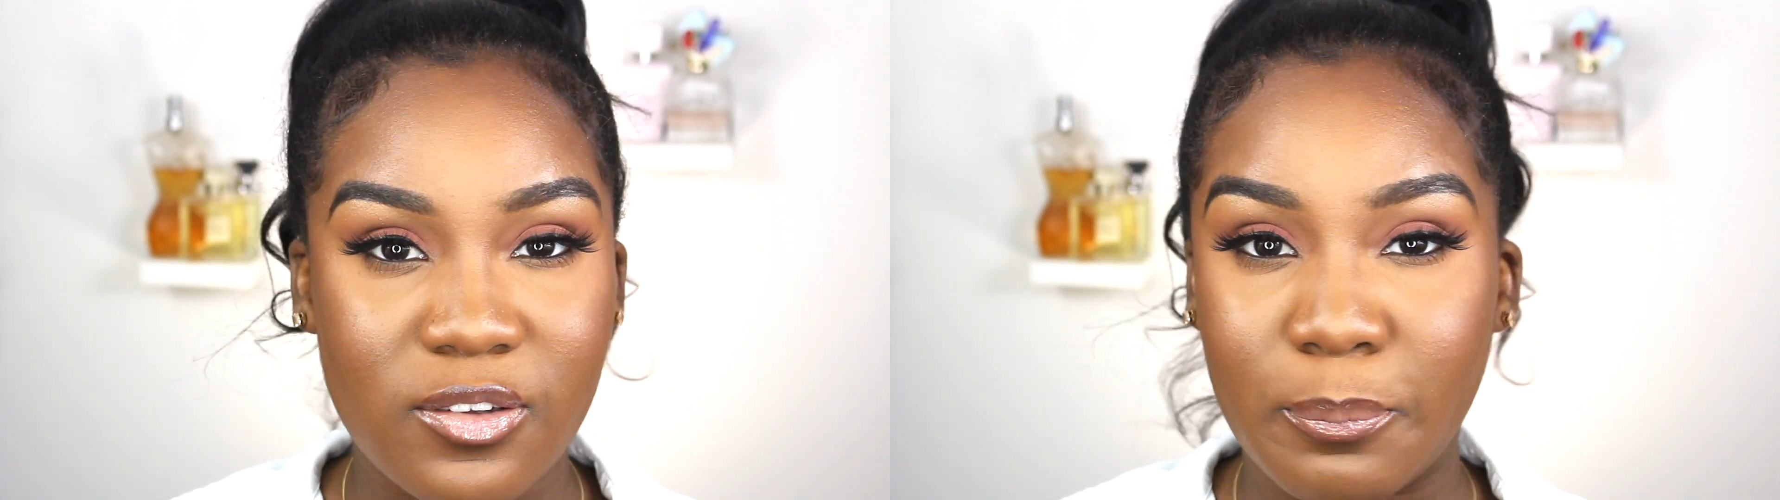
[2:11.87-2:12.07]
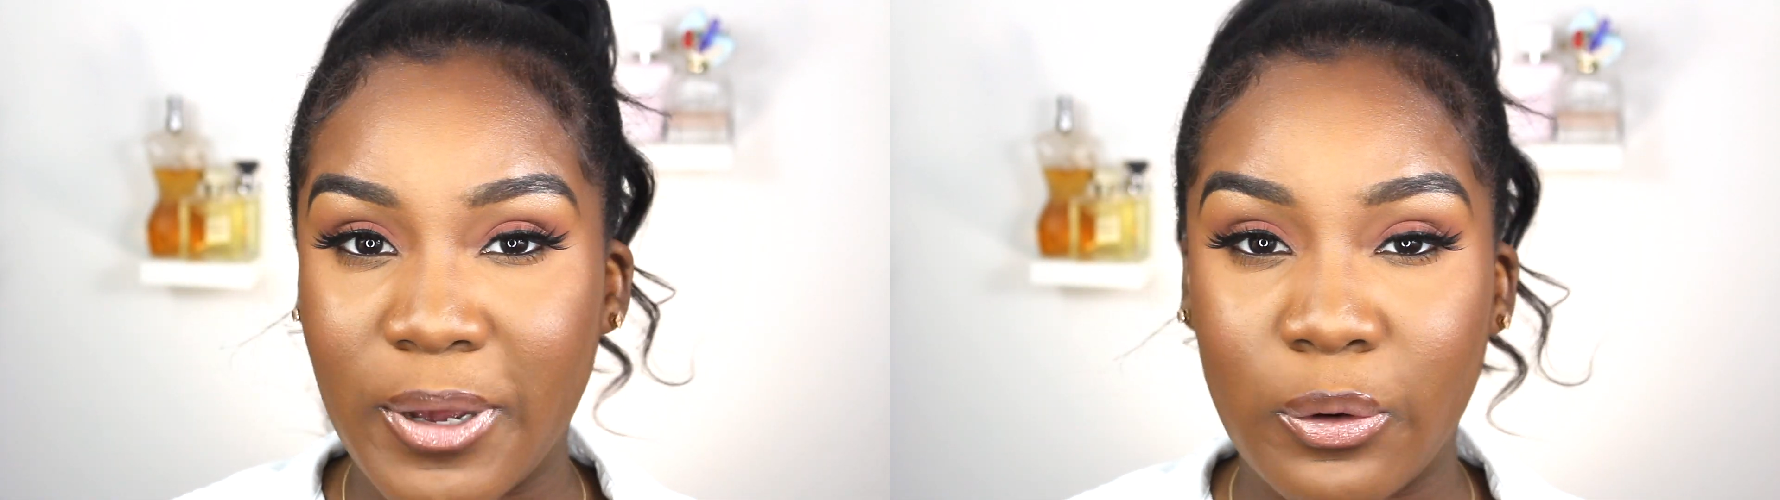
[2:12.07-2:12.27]

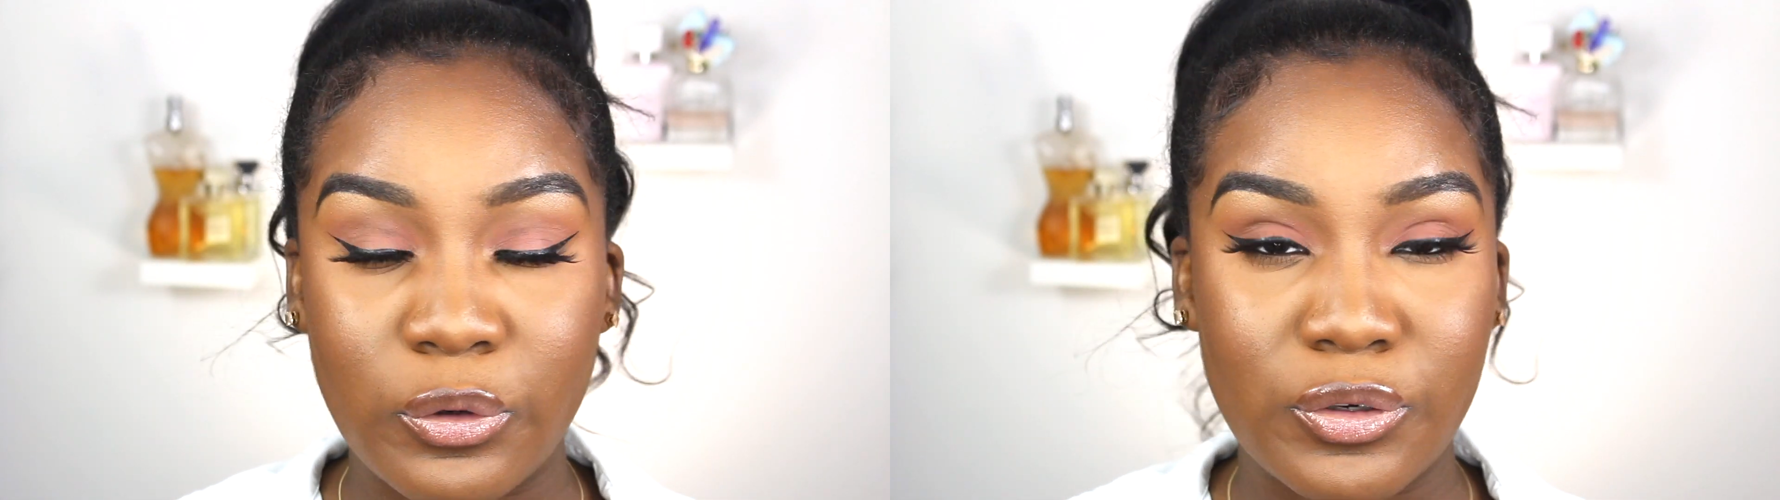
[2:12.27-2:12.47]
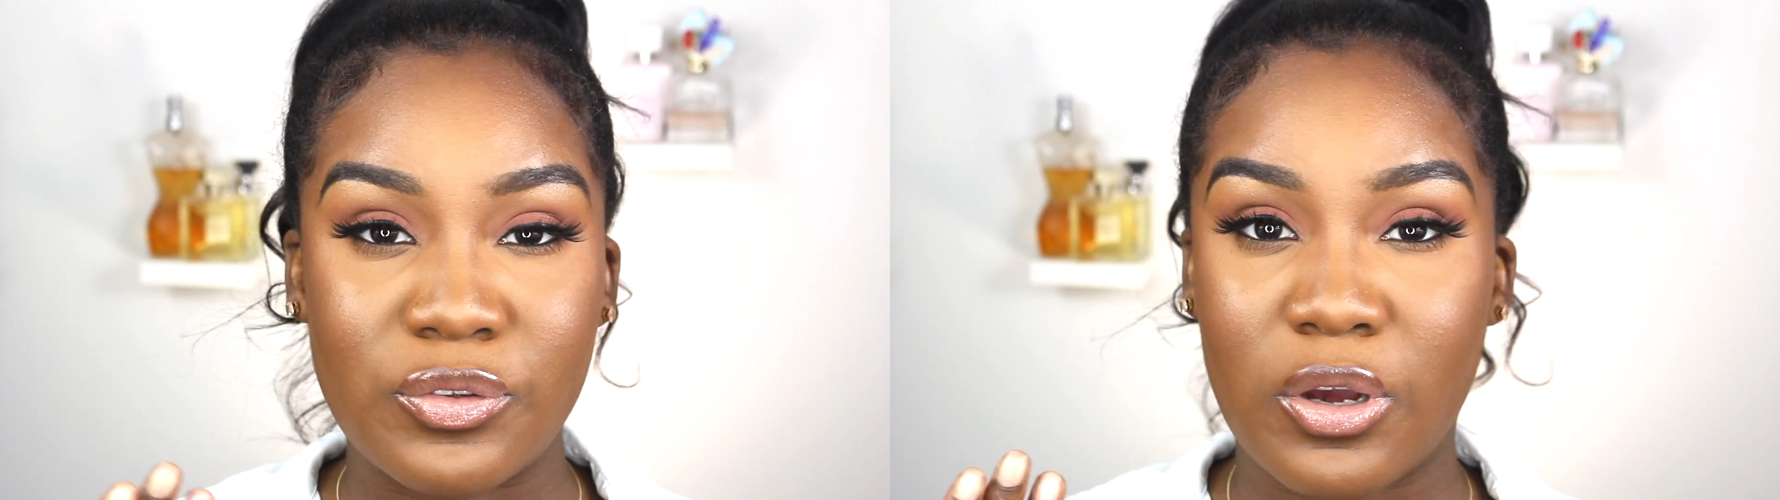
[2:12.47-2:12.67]
our
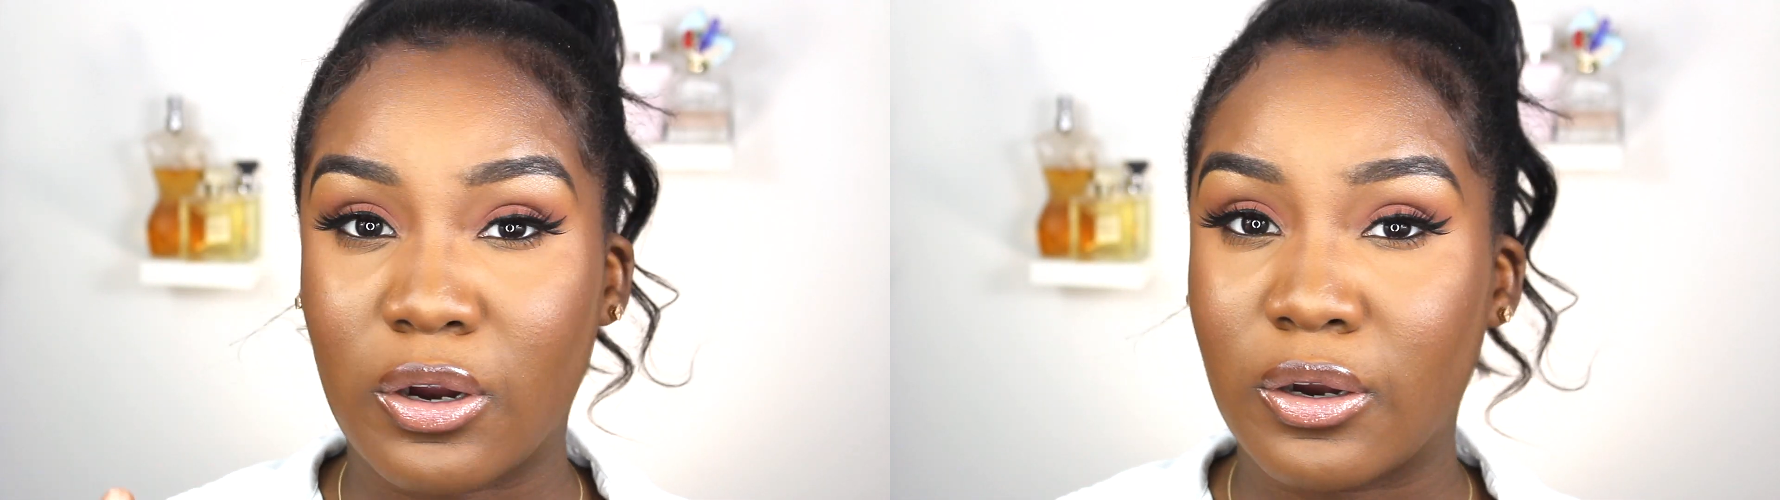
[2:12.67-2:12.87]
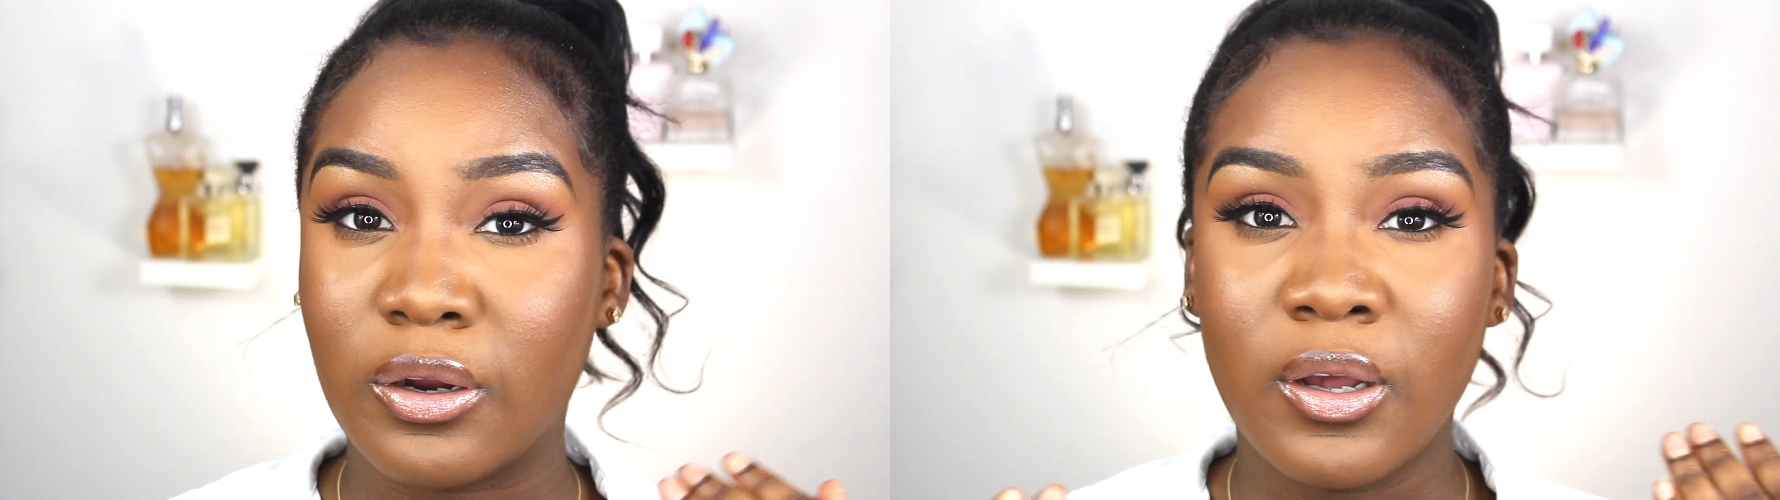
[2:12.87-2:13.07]
powders,
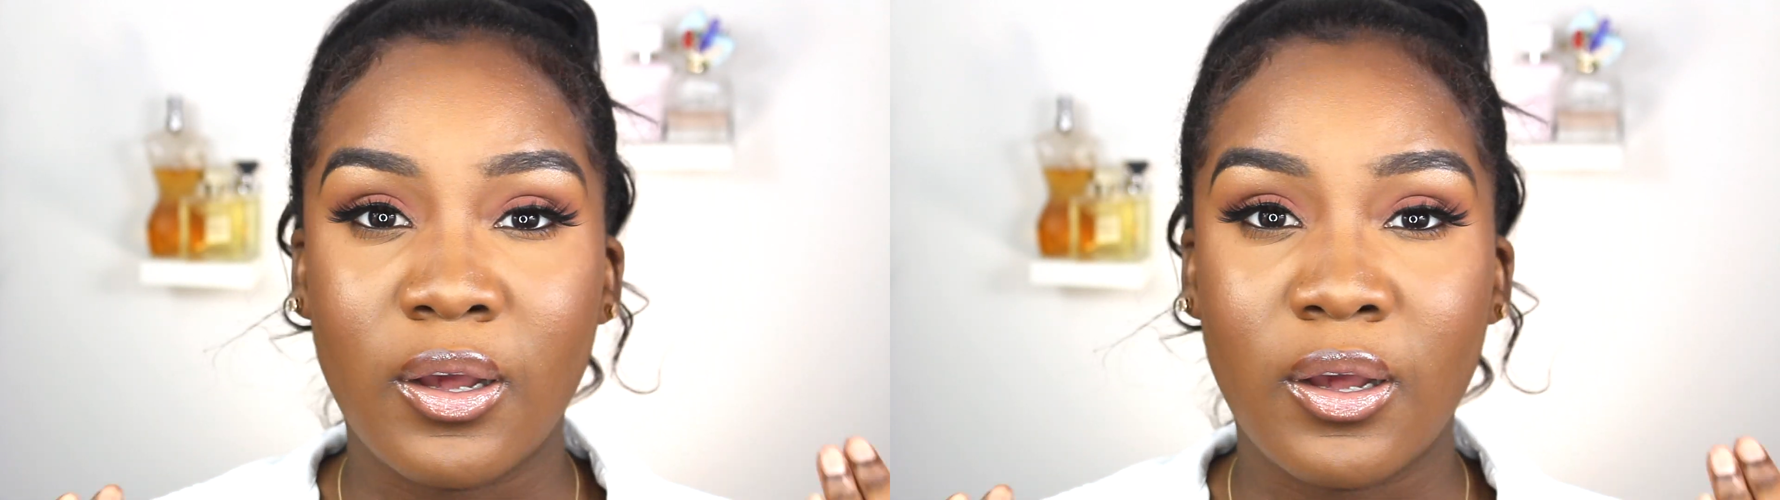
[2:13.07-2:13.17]
our